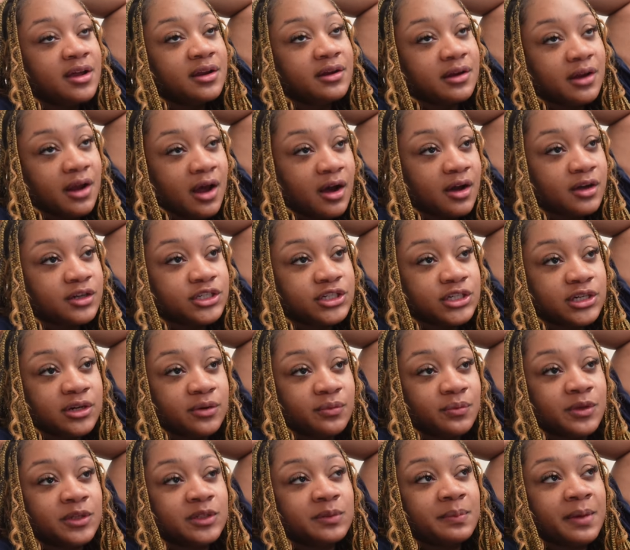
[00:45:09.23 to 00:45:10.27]
Nausea
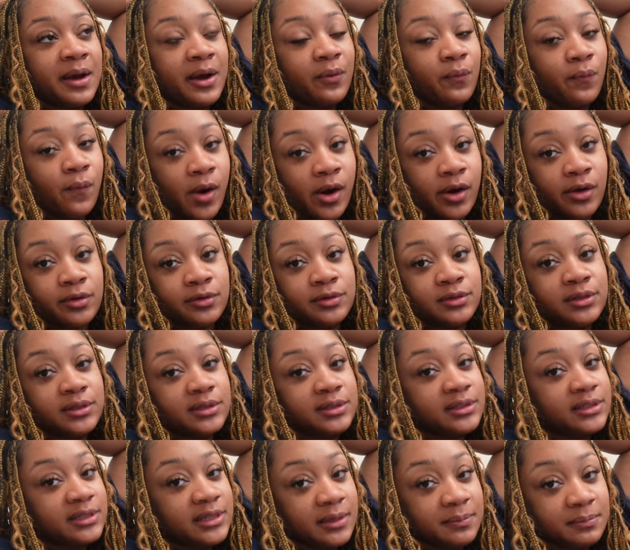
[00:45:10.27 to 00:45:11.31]
was my worst
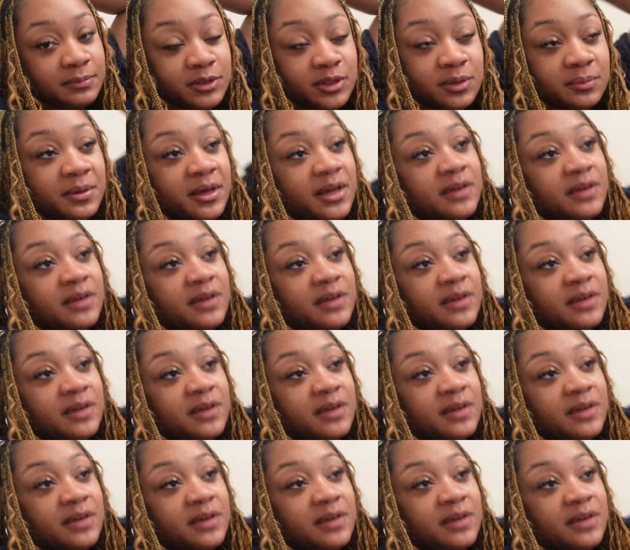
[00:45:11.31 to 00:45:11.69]
symptom,